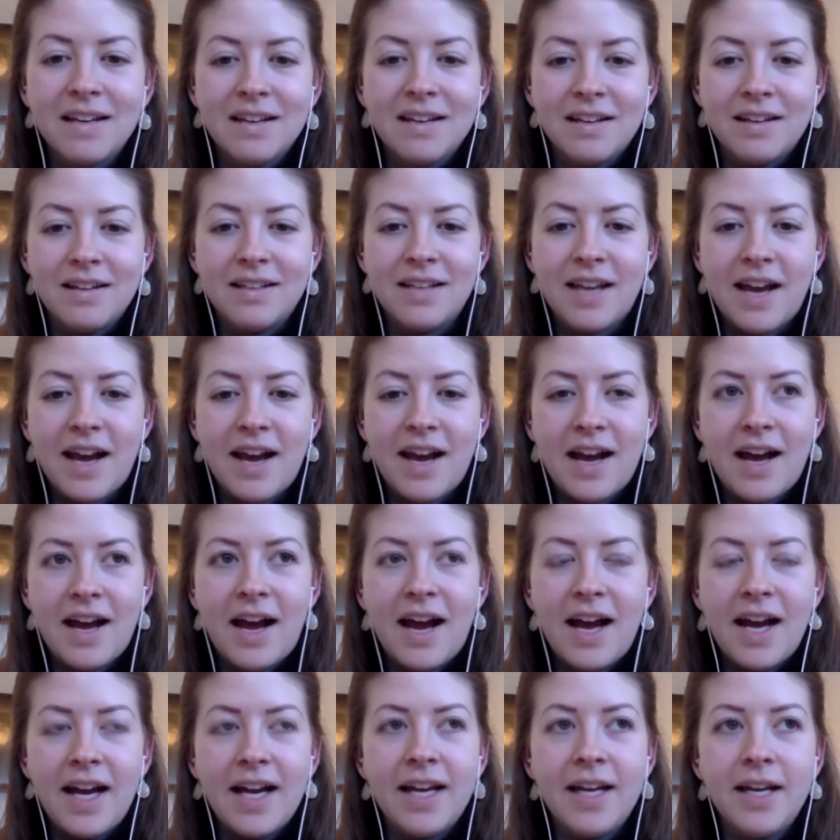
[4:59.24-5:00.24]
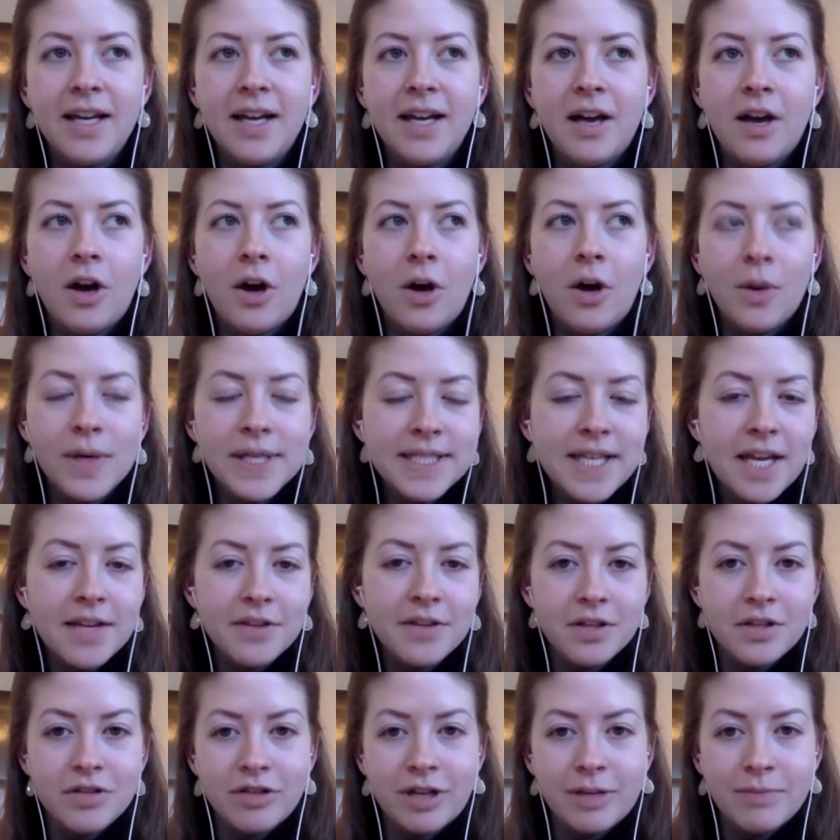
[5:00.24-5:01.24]
Yeah, I always had
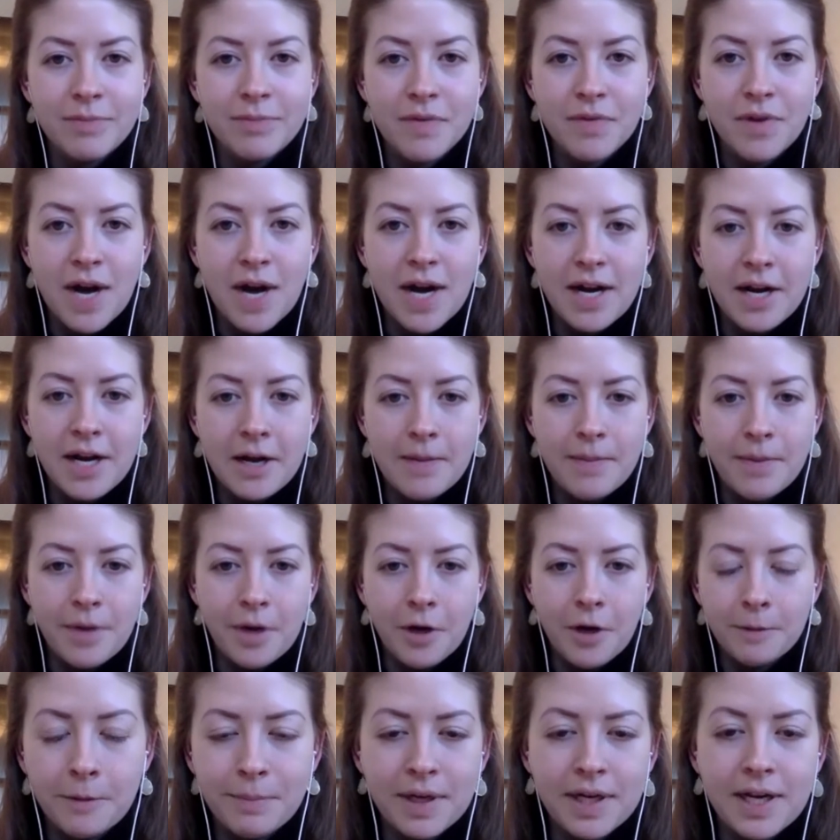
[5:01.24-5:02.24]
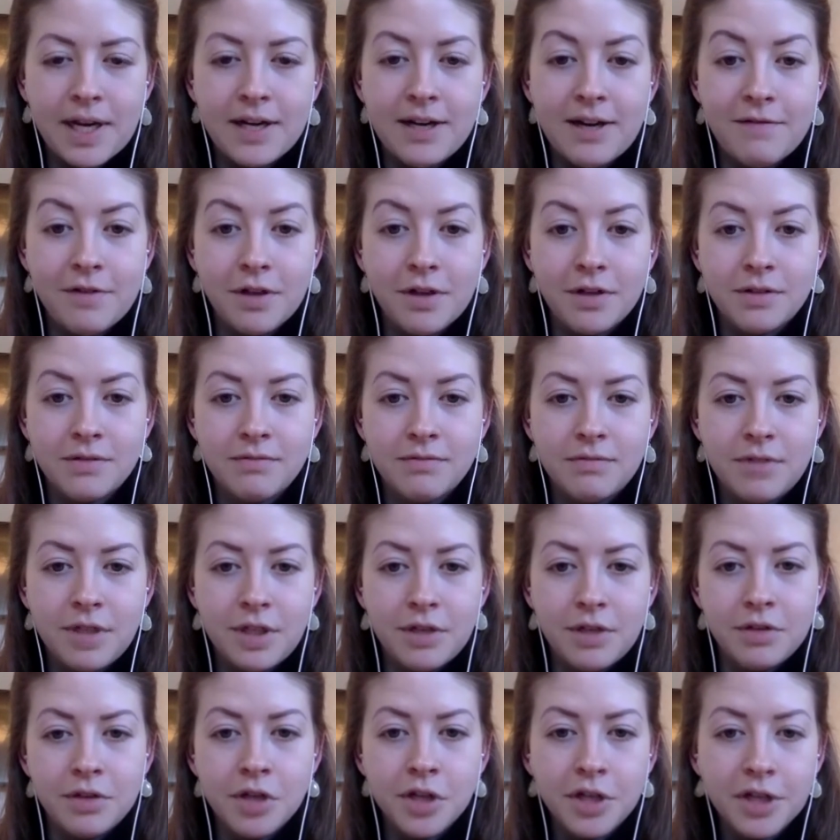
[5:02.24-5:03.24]
this dream of writing a book, I never,
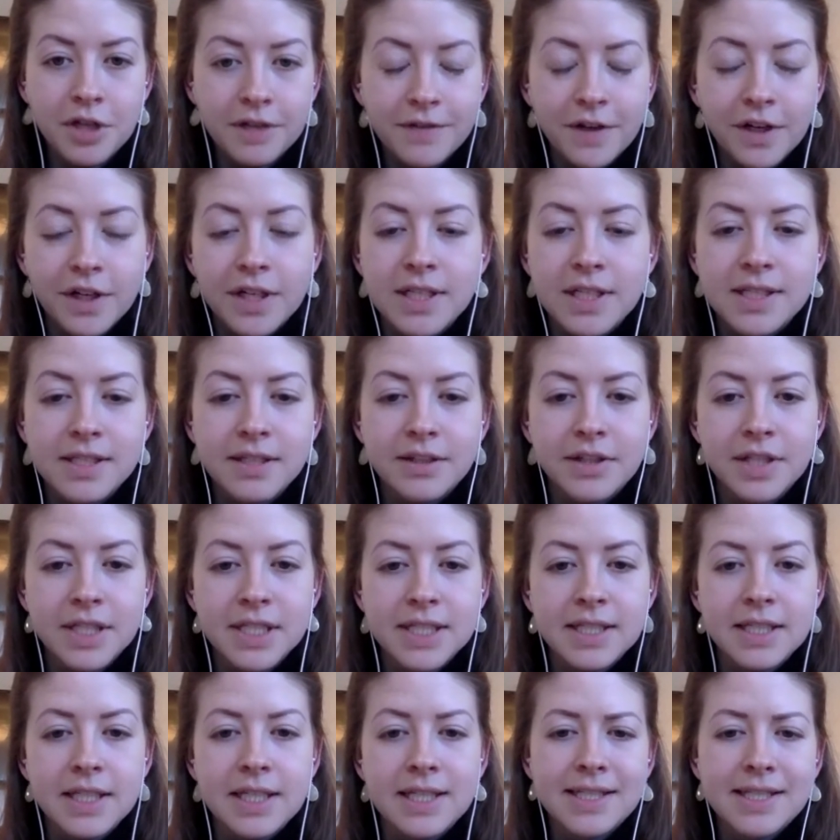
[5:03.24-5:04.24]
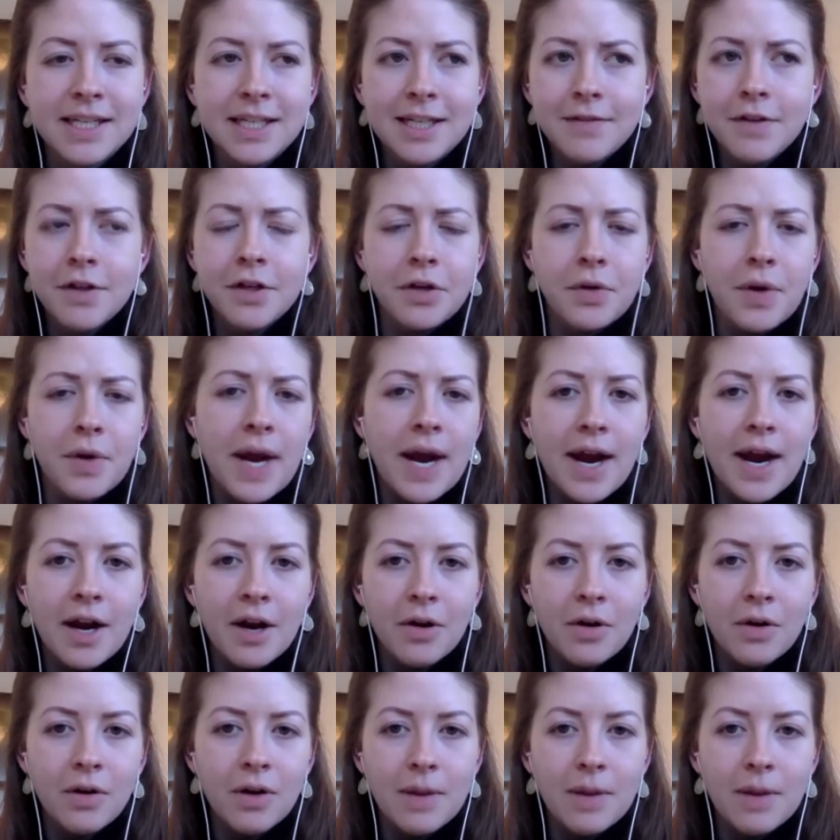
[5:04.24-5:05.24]
took it very seriously because I never knew
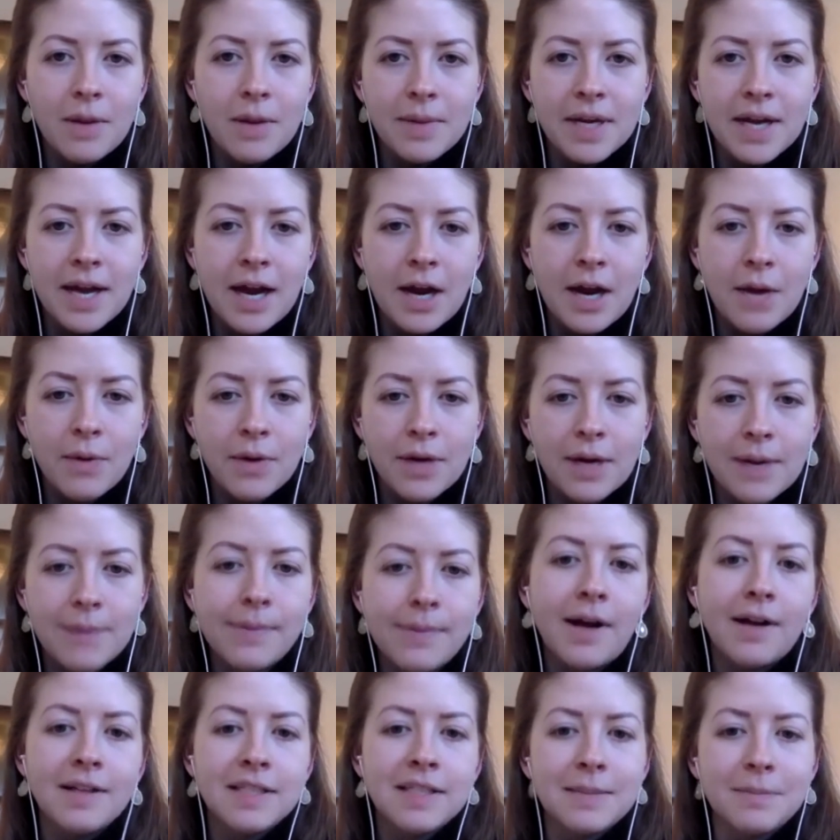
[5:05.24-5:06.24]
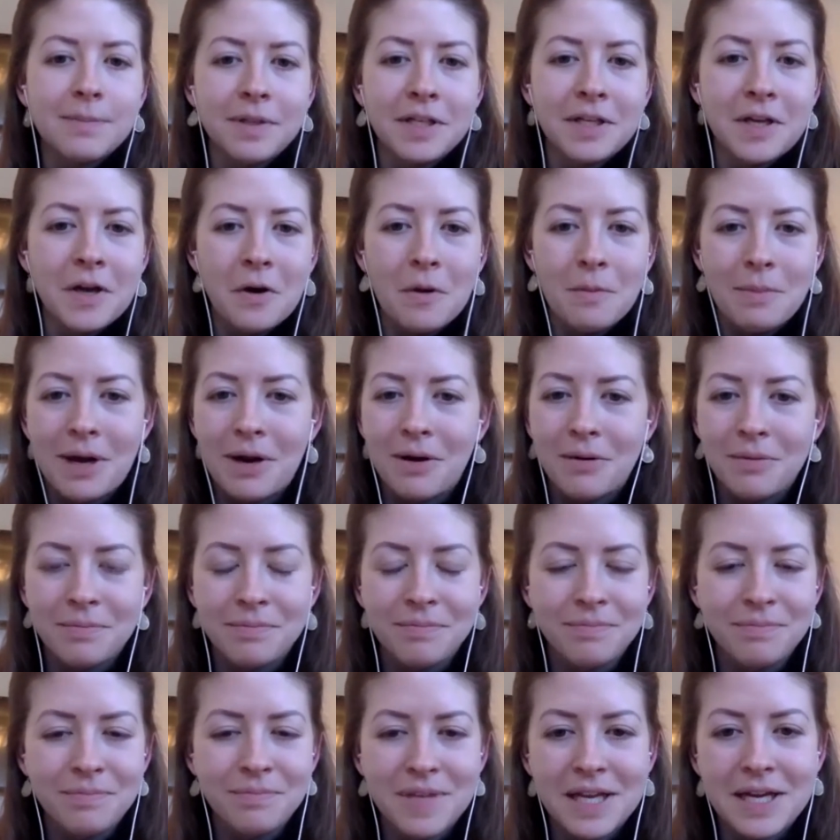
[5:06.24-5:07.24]
how. I mean, how would I possibly go about
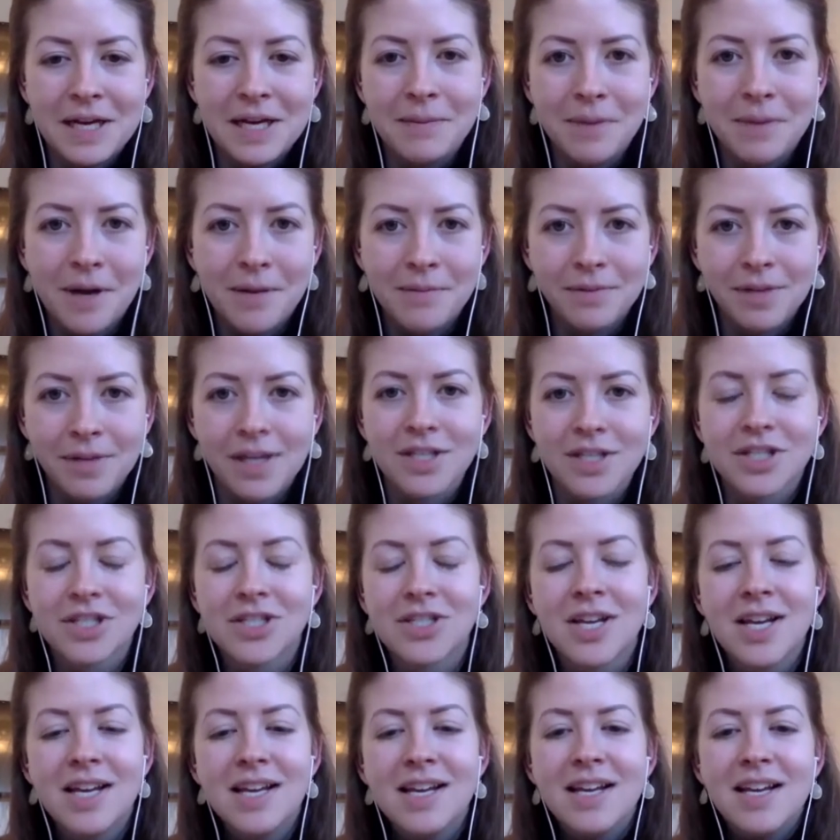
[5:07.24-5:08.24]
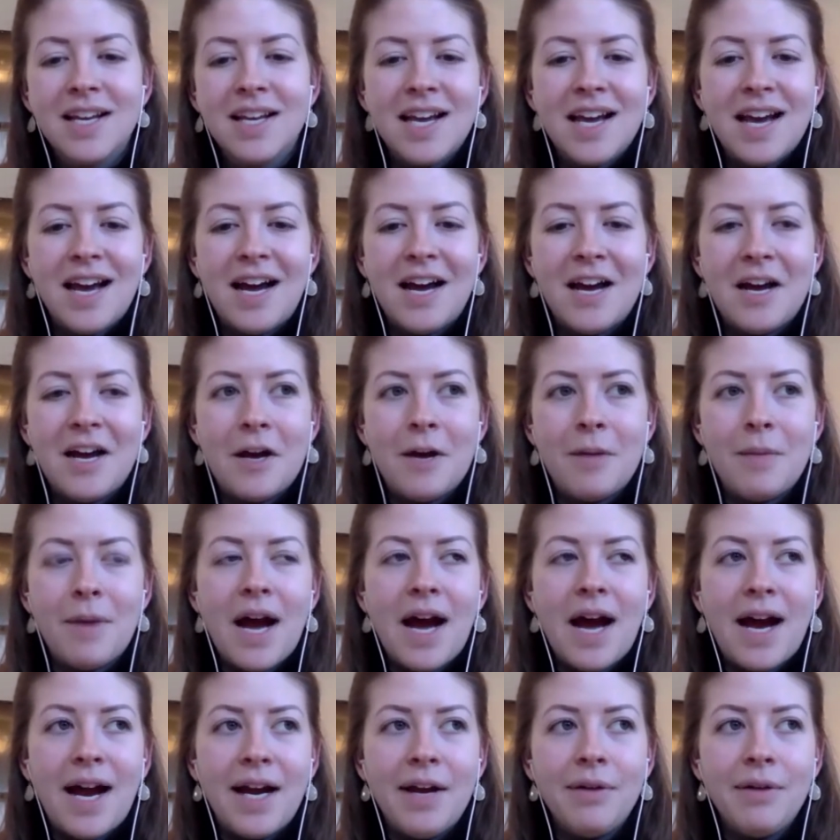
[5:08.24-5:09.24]
getting published?
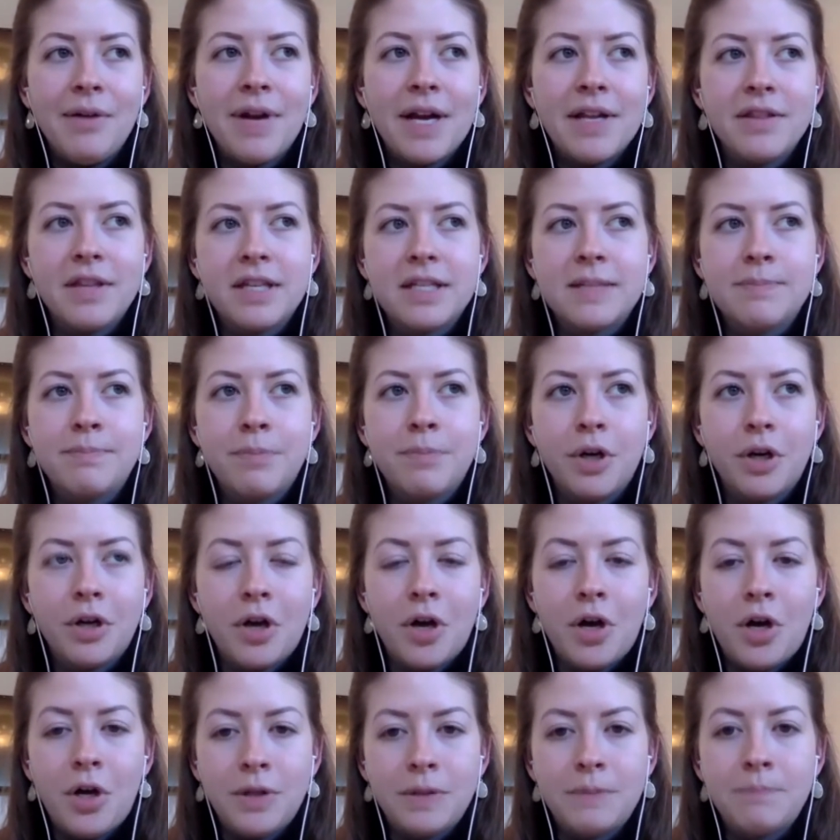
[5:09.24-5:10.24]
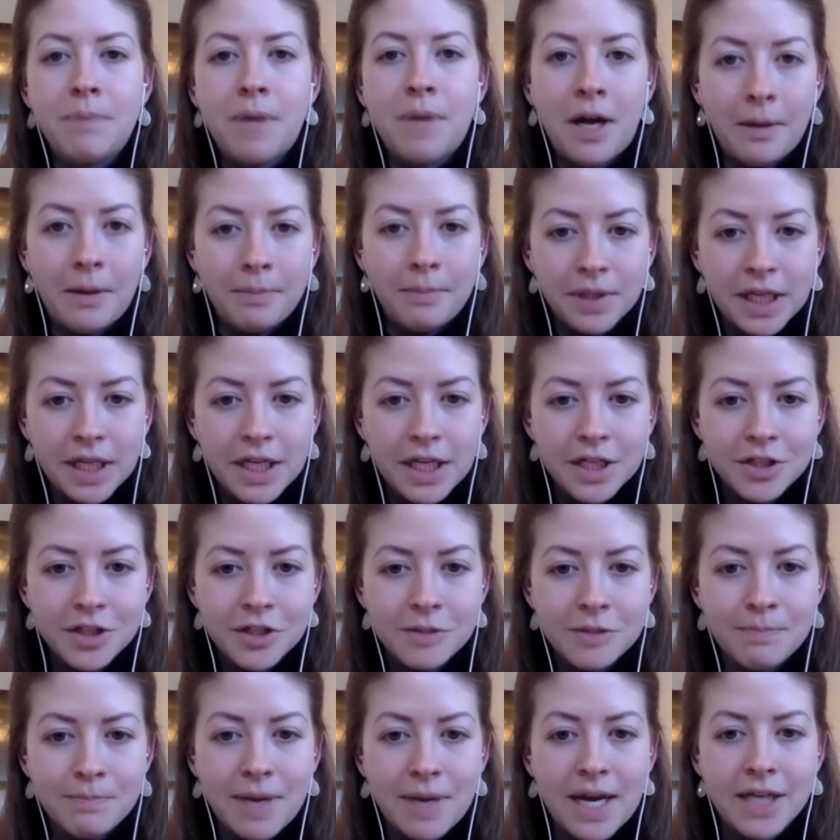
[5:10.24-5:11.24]
I read this book called
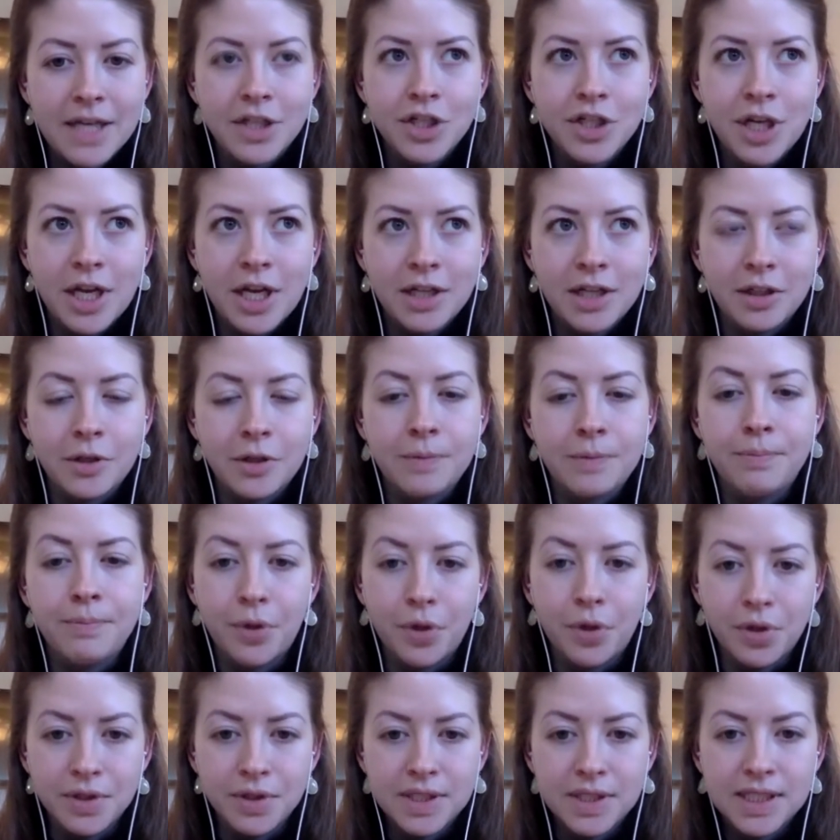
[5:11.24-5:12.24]
Published by Chandler Bolt,